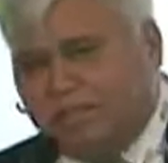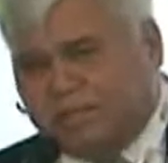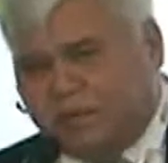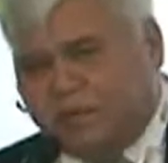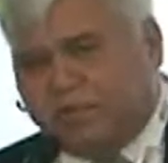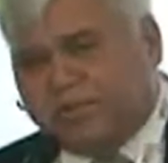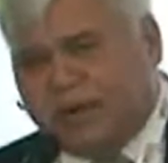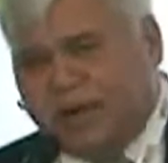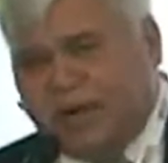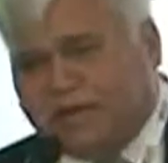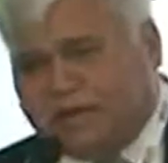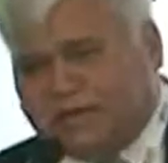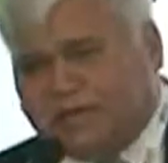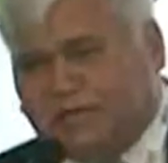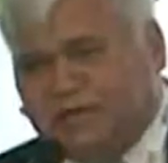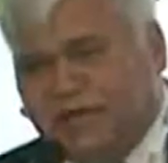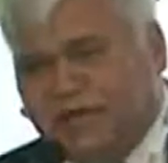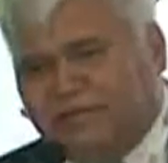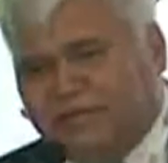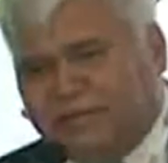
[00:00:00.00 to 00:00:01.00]

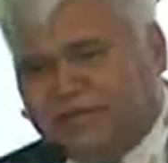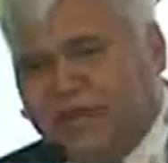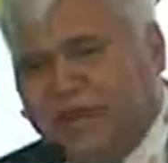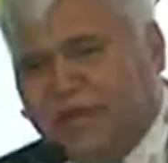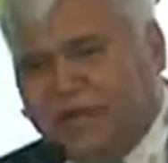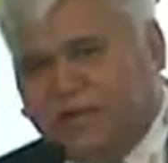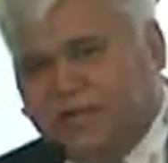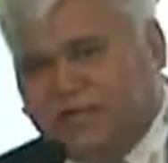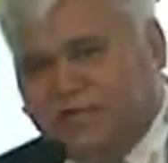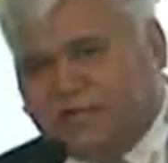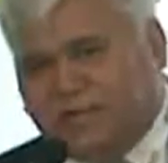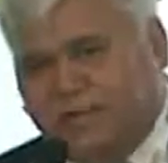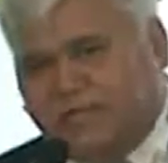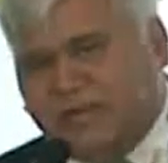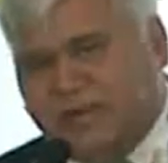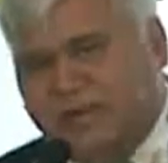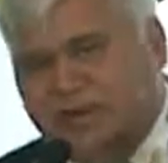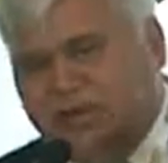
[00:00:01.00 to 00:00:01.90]
proprietary and which are in some